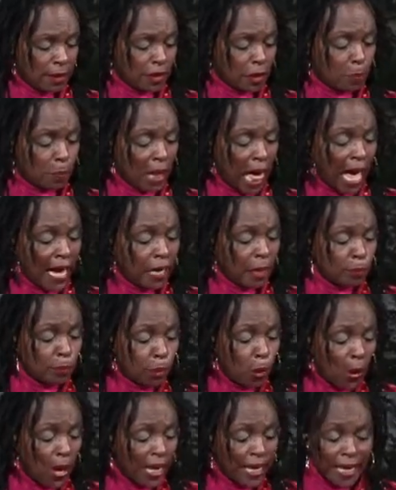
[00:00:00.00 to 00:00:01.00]
The black
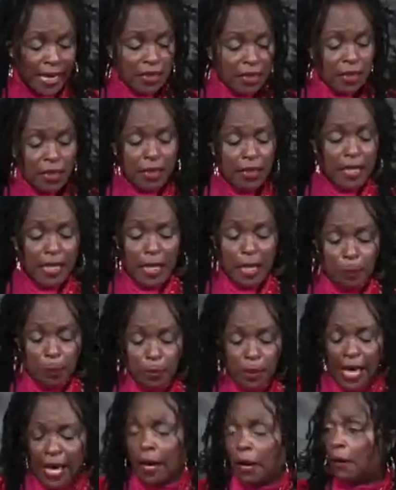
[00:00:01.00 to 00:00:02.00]
employee isn't a team
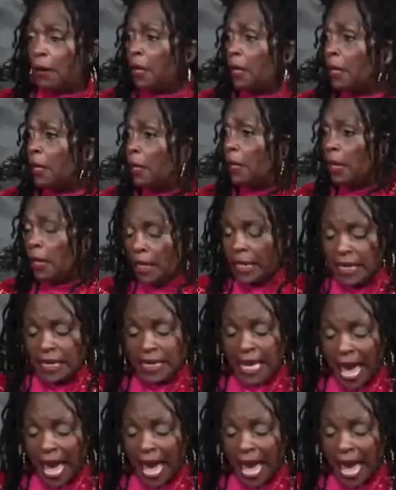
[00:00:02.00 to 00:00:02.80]
player. He